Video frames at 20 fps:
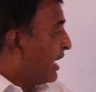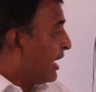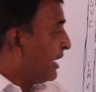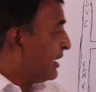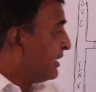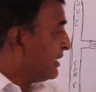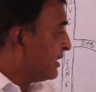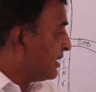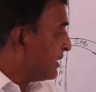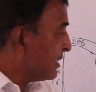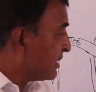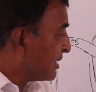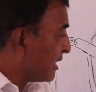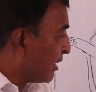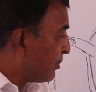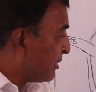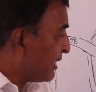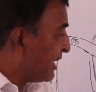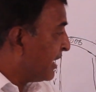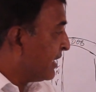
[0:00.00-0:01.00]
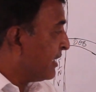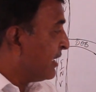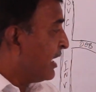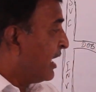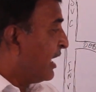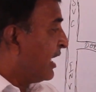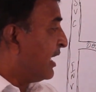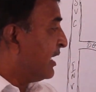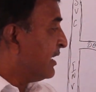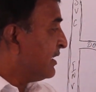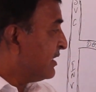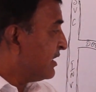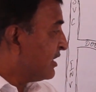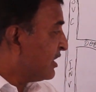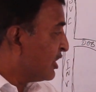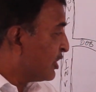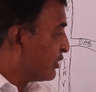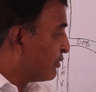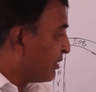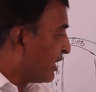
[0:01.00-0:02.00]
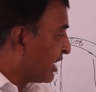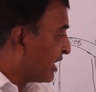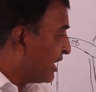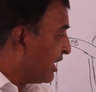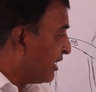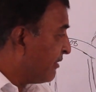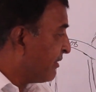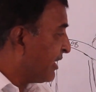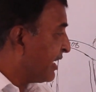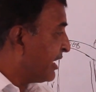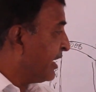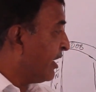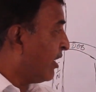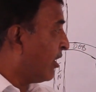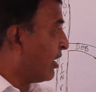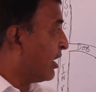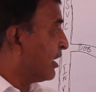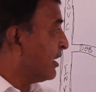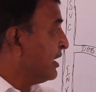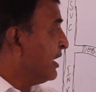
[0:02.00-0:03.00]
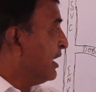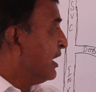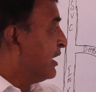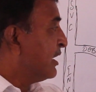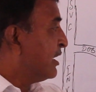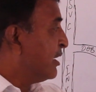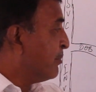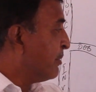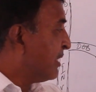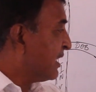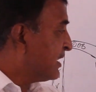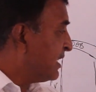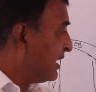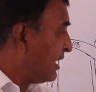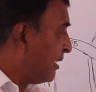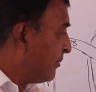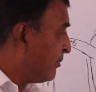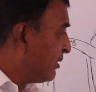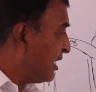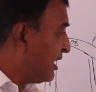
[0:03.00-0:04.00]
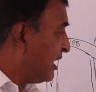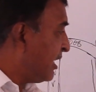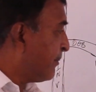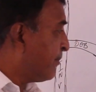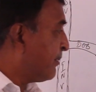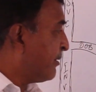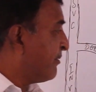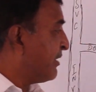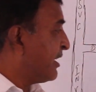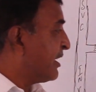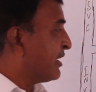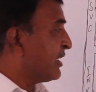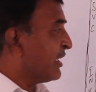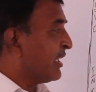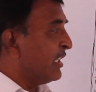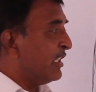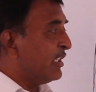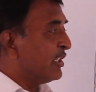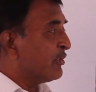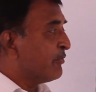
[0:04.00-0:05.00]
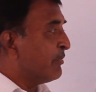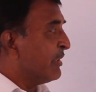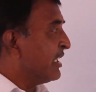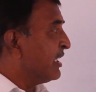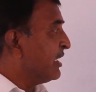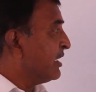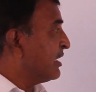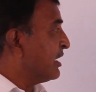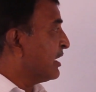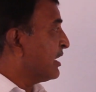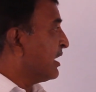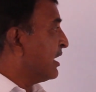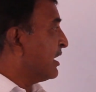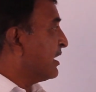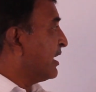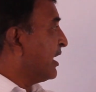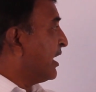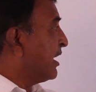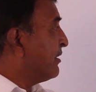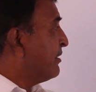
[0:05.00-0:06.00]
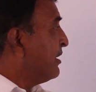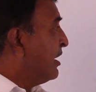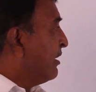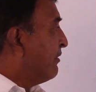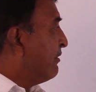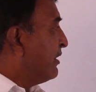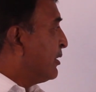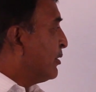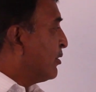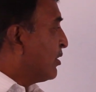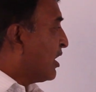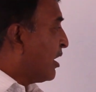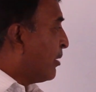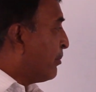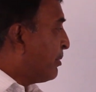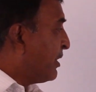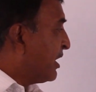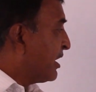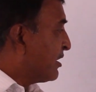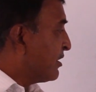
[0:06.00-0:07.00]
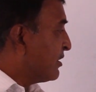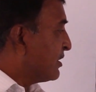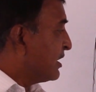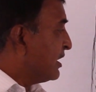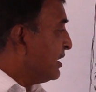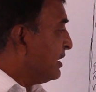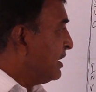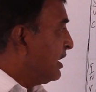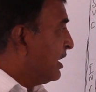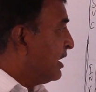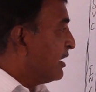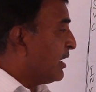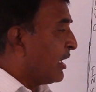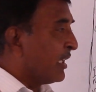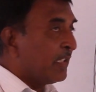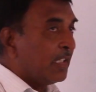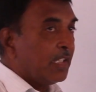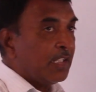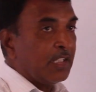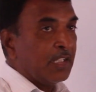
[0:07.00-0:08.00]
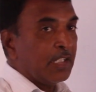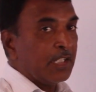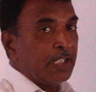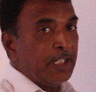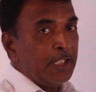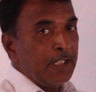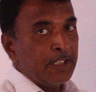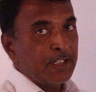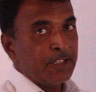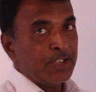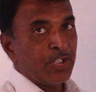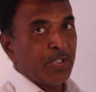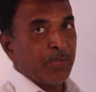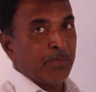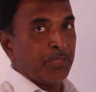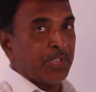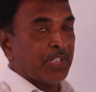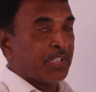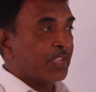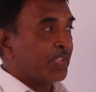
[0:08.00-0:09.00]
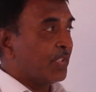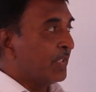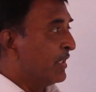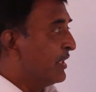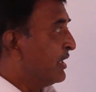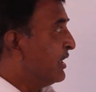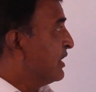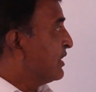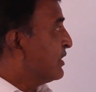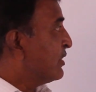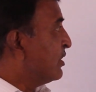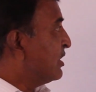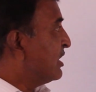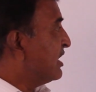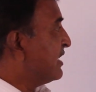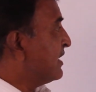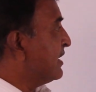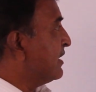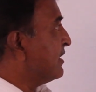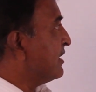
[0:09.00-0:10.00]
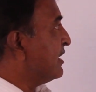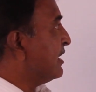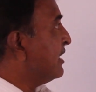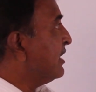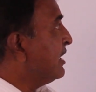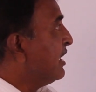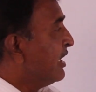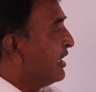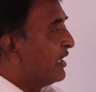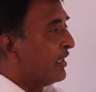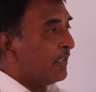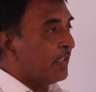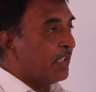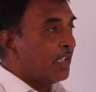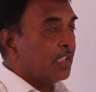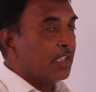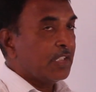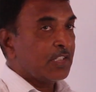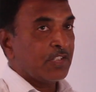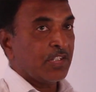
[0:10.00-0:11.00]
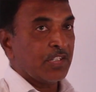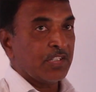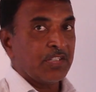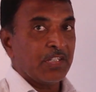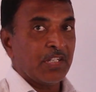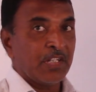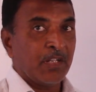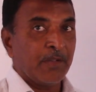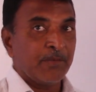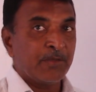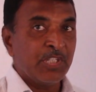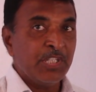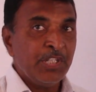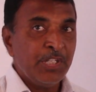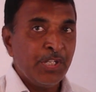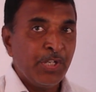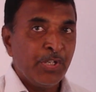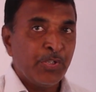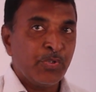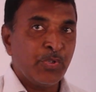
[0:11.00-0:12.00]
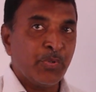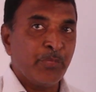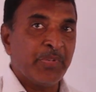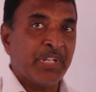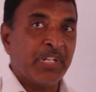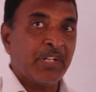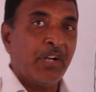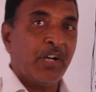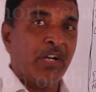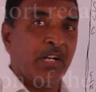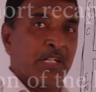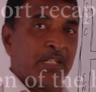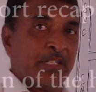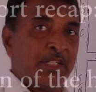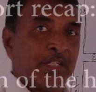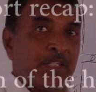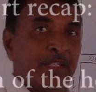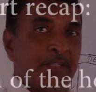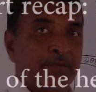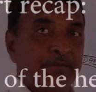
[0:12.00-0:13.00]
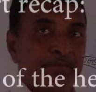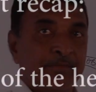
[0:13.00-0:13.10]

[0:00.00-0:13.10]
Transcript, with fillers: As it is supplying, as it is working very hard, the muscle of the left ventricle is very thicker than when you compare to the other three chambers. So, this is the internal structure of the human heart.